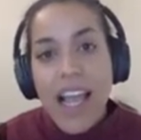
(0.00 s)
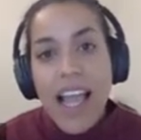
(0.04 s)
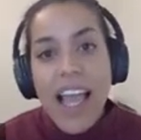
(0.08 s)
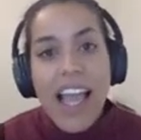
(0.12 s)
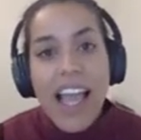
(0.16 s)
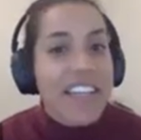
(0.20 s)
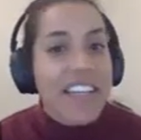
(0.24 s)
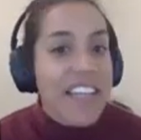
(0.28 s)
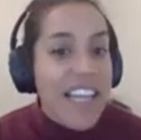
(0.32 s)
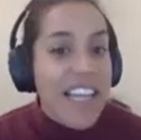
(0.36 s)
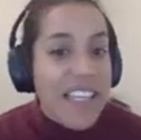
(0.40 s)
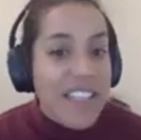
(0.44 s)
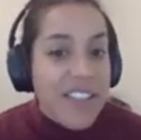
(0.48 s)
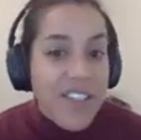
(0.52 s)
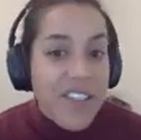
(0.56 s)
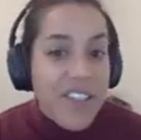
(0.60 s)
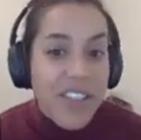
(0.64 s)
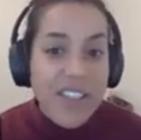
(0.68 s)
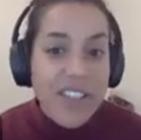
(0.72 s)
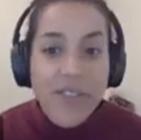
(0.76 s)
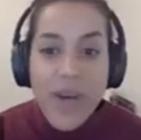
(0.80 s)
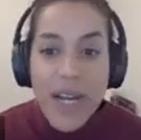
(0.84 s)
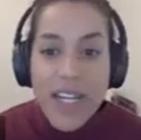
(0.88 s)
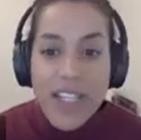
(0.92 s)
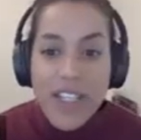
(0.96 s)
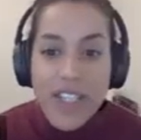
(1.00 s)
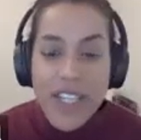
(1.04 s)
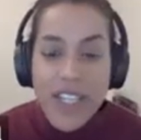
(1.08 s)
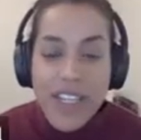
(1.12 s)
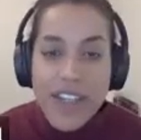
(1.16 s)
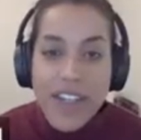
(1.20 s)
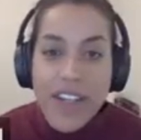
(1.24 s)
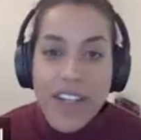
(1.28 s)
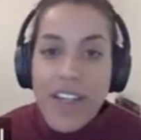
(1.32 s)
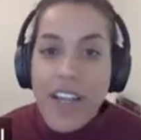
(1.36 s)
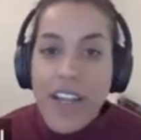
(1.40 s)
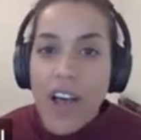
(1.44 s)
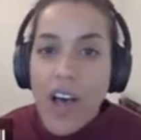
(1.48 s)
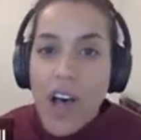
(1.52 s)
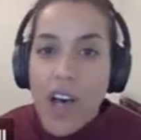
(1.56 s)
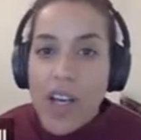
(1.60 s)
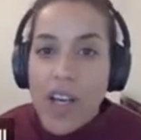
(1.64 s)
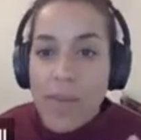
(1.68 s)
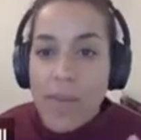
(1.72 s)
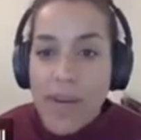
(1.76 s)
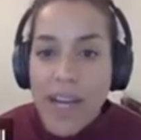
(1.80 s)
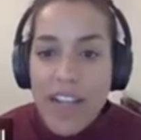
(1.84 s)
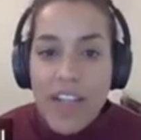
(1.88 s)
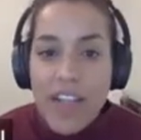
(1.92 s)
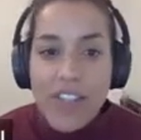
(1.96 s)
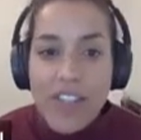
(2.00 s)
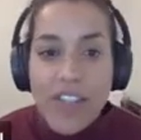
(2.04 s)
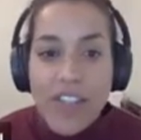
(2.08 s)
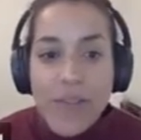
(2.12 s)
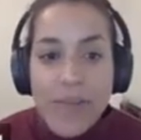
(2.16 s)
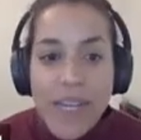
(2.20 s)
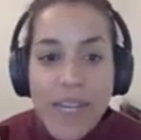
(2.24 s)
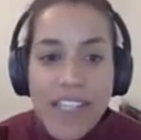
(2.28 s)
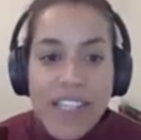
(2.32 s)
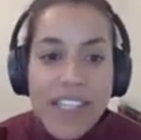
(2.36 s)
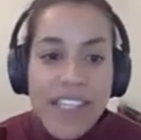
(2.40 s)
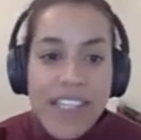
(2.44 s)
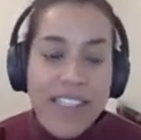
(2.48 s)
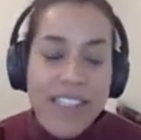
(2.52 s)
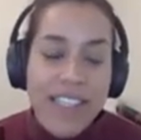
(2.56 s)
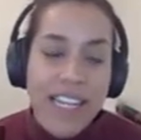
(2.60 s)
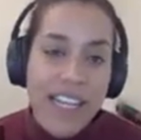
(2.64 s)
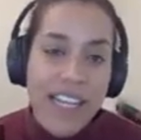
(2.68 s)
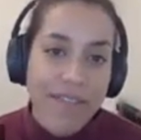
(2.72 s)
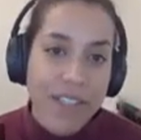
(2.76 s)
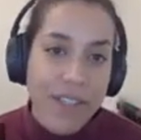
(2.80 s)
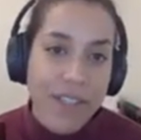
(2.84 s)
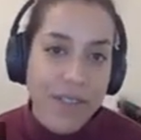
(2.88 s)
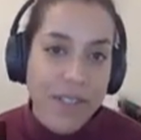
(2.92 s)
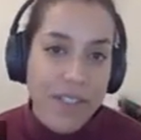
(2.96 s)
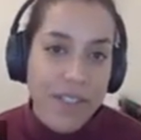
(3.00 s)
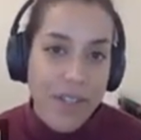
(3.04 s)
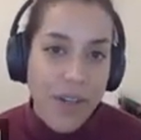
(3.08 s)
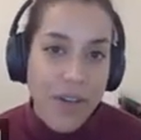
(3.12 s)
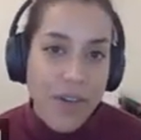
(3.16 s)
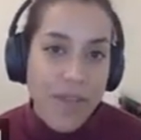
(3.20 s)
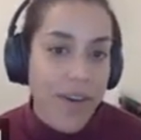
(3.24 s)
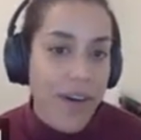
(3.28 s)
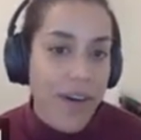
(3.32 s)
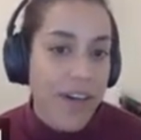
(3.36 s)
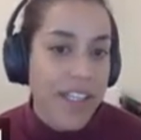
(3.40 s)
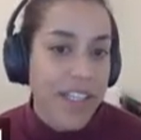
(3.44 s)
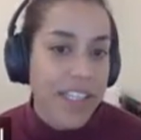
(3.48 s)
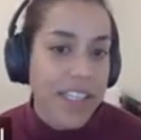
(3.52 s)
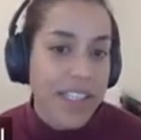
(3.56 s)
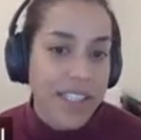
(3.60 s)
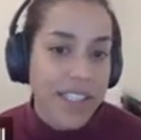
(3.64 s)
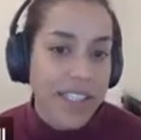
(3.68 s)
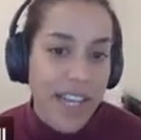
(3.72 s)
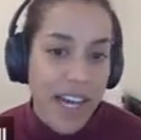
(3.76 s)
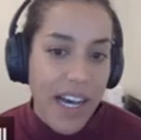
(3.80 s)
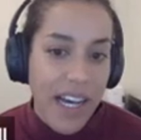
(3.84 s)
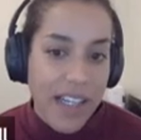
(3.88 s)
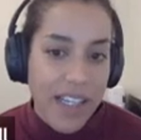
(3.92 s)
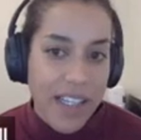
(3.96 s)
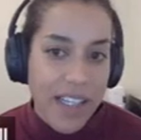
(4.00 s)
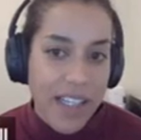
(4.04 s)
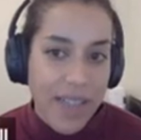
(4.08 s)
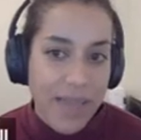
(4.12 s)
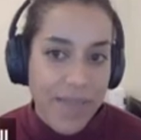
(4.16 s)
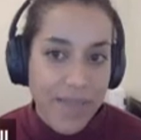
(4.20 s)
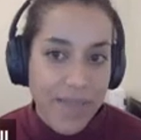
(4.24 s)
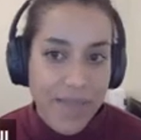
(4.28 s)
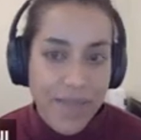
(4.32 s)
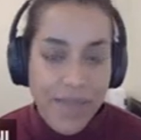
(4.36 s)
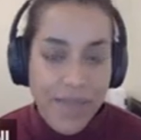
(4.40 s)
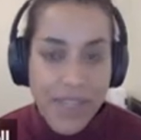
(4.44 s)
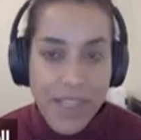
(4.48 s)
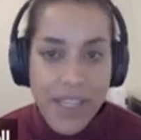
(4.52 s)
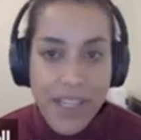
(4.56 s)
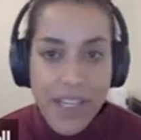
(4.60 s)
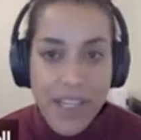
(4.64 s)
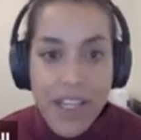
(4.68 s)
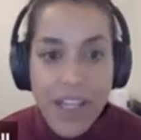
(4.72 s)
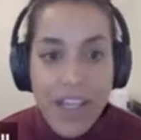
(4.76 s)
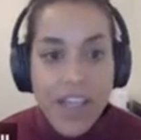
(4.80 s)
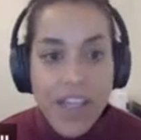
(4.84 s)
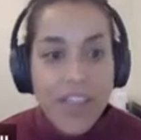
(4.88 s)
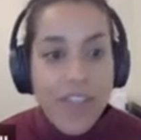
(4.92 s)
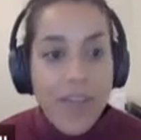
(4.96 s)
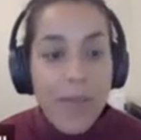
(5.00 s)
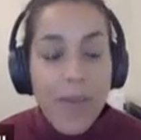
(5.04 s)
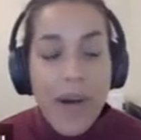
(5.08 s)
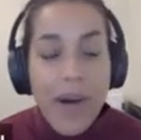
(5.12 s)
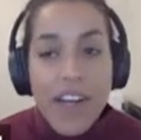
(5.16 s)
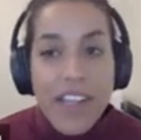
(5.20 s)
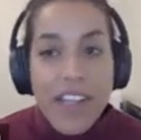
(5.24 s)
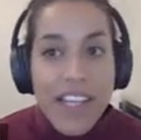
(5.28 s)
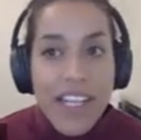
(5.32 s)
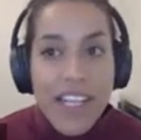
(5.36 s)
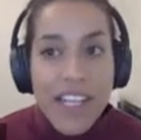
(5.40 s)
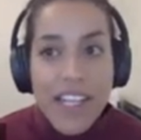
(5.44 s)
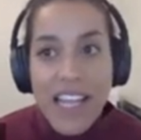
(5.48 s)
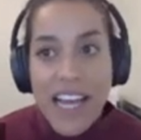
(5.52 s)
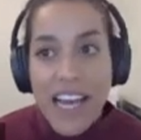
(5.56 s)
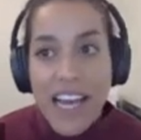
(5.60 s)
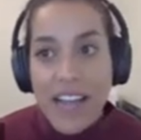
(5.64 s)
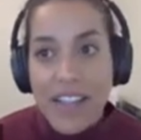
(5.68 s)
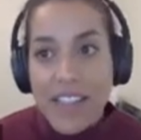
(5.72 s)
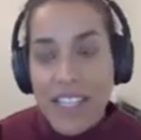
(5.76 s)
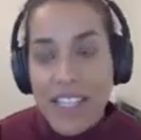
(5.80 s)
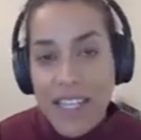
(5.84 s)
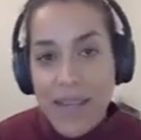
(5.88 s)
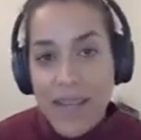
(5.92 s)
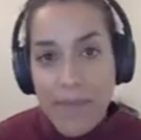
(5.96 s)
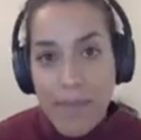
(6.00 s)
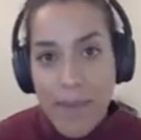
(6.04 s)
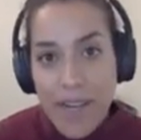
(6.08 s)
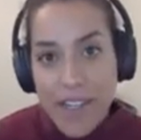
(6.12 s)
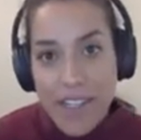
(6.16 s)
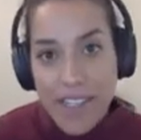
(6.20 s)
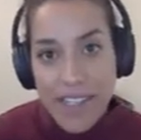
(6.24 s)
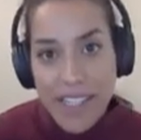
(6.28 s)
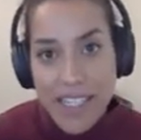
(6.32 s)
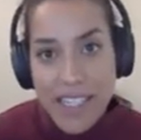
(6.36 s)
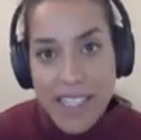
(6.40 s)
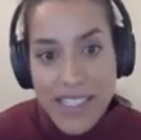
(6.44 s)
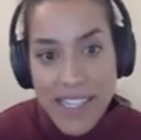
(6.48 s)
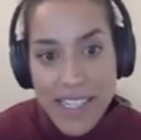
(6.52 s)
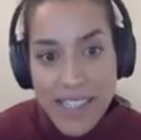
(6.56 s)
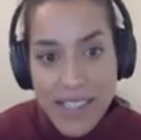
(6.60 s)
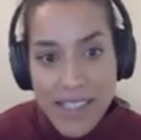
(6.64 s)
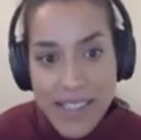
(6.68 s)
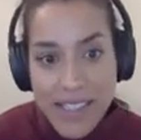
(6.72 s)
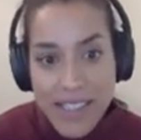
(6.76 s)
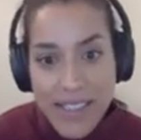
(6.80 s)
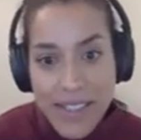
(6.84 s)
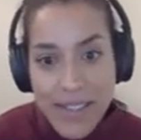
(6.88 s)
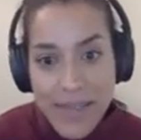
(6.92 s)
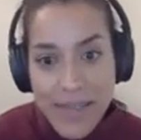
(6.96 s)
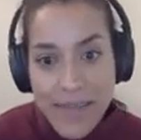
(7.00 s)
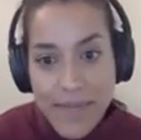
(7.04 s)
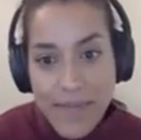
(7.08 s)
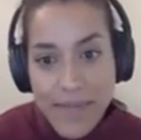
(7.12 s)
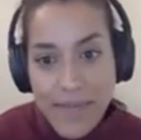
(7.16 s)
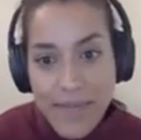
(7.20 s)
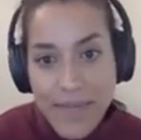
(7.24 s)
And to answer this question, I'll combine the two methods that I've used so far in this talk. So modeling clouds and modeling disks.